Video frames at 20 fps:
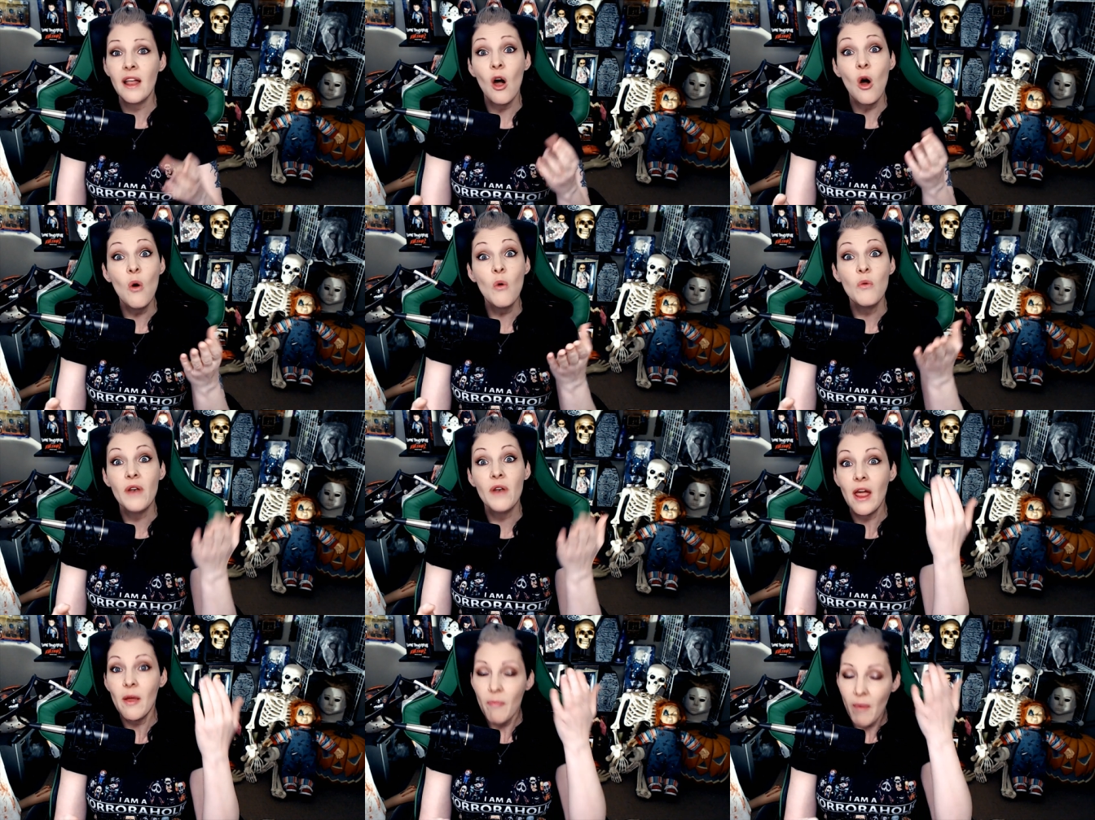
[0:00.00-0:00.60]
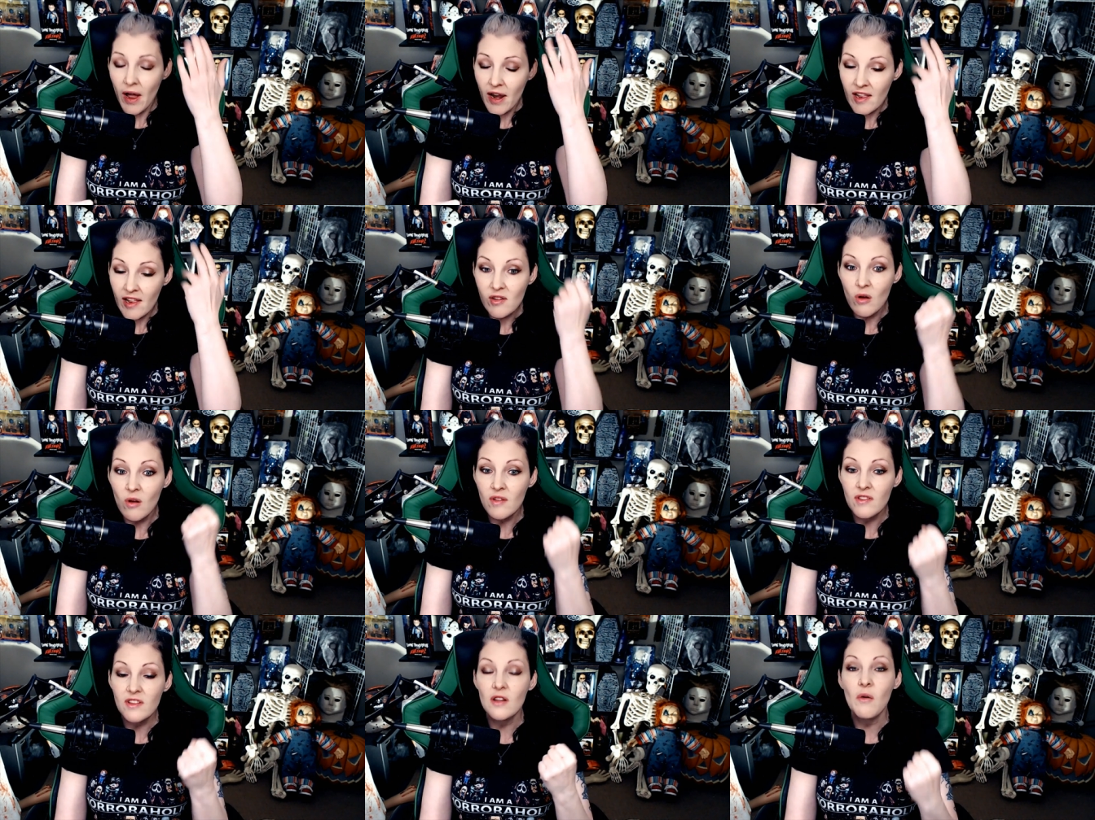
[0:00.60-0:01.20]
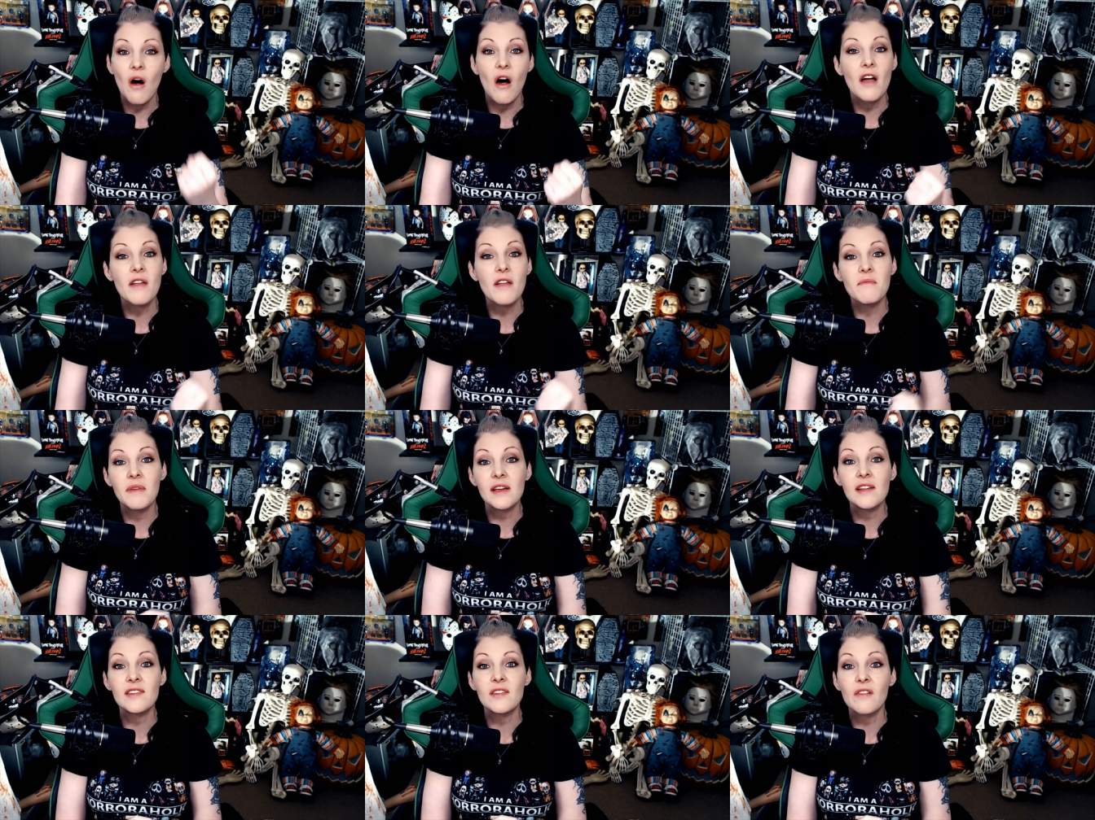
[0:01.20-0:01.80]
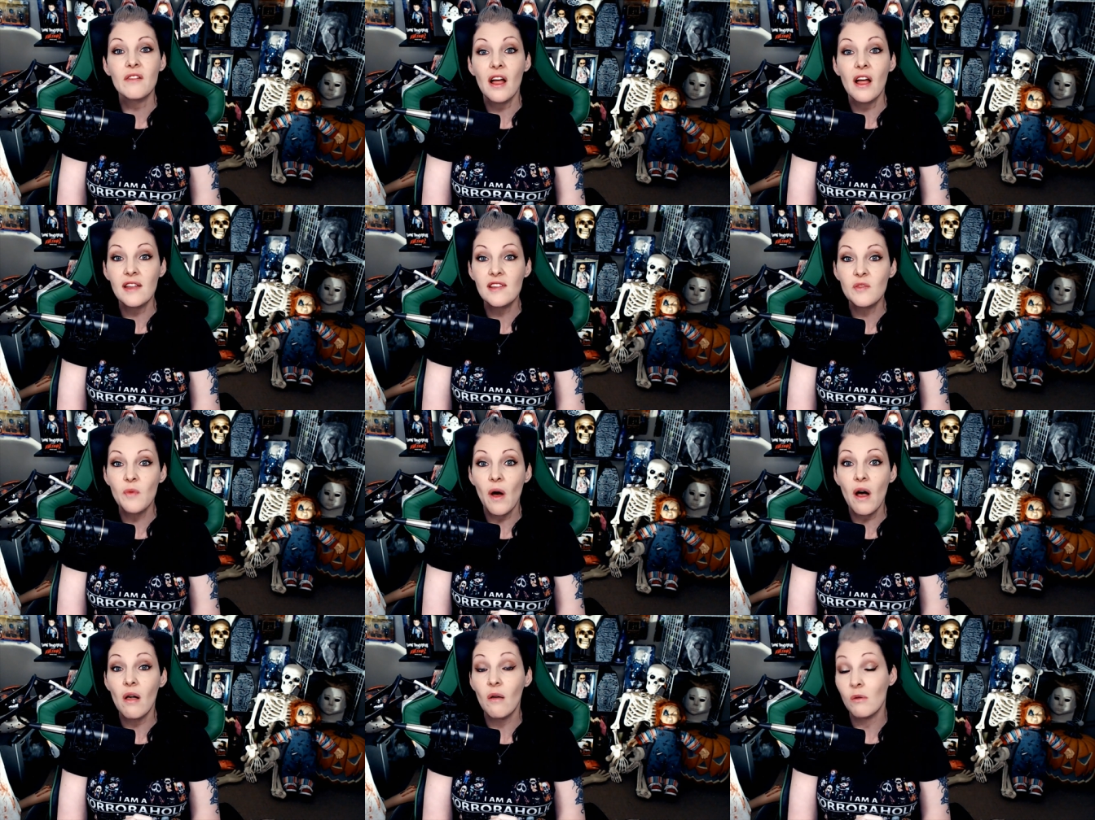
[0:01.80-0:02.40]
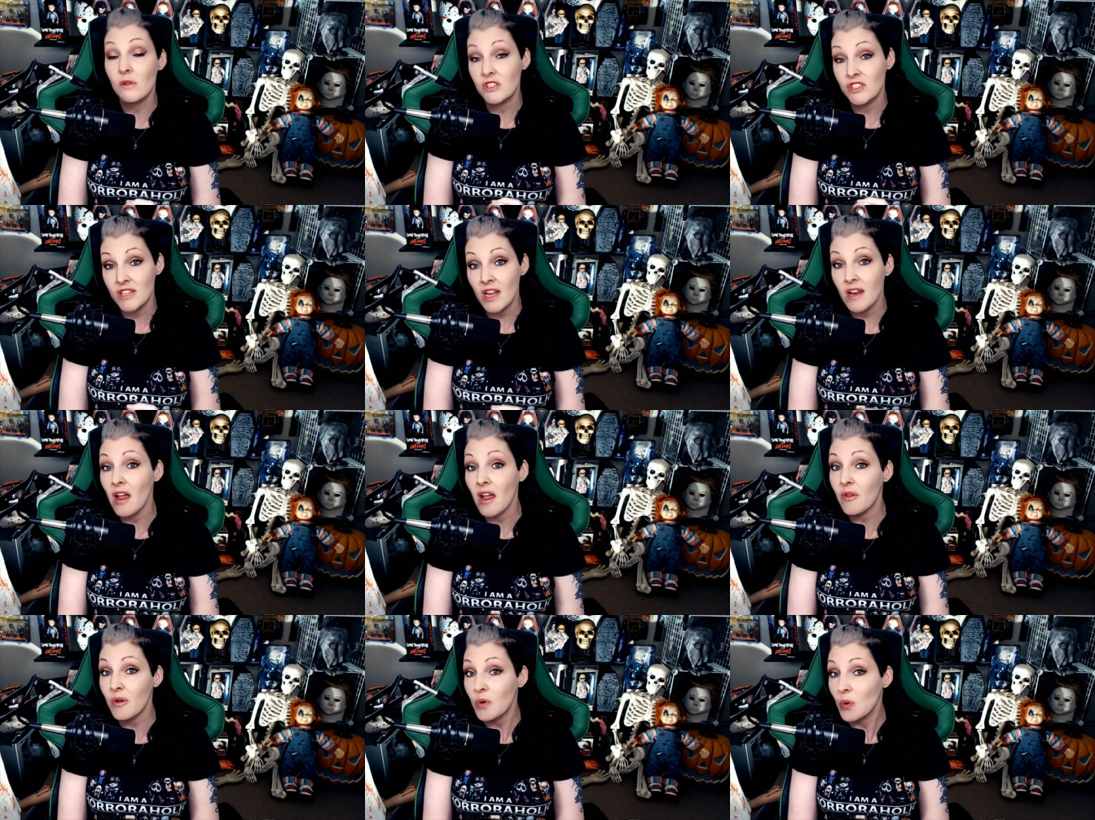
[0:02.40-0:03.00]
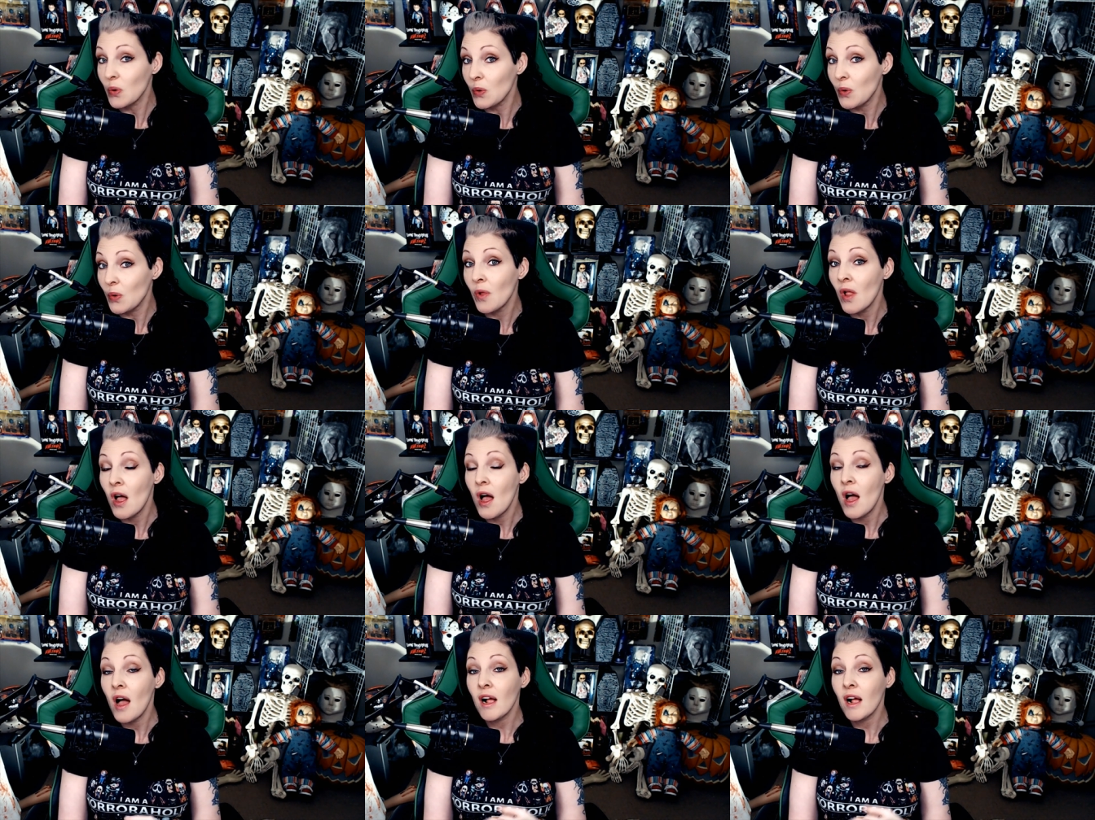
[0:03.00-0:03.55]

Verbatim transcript: Oh, Nightbot is also on Mixer as well, which is another cool